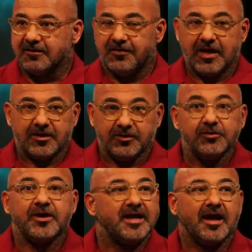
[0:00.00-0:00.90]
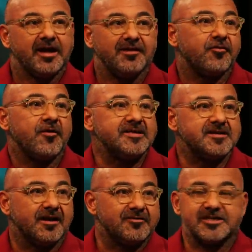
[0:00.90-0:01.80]
Yeah. They, you yeah. cannot have a rights
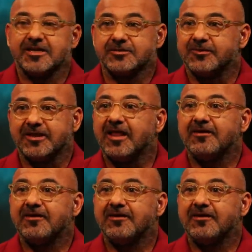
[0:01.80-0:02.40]
conversation with the left.